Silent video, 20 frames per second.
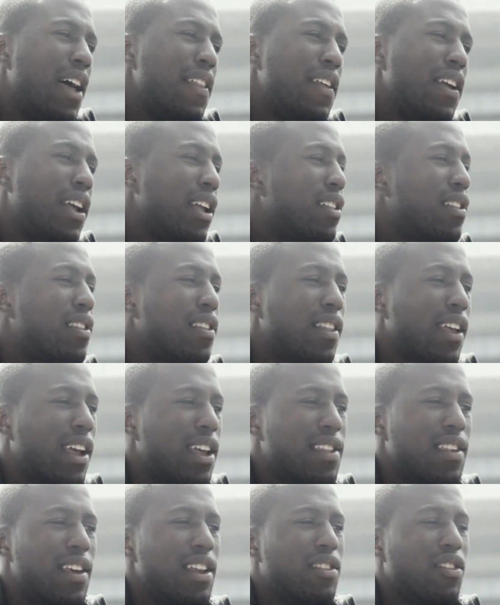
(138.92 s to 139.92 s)
I think it's,
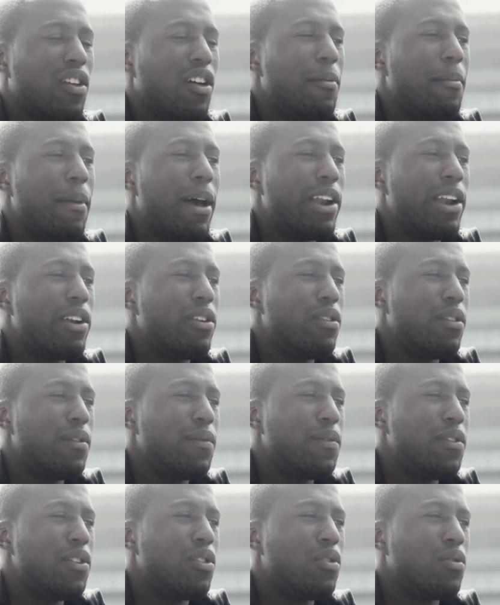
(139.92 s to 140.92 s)
like I said, it's all a matter
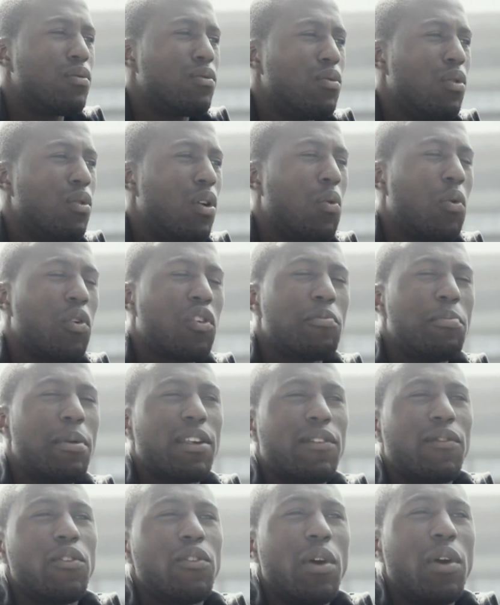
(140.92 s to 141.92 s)
of what works
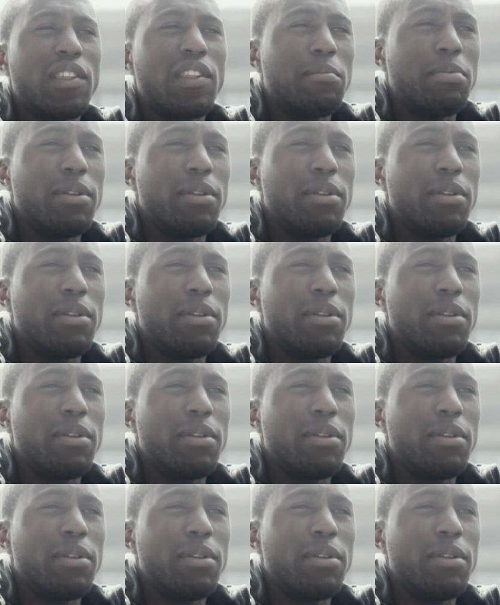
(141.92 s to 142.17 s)
best for you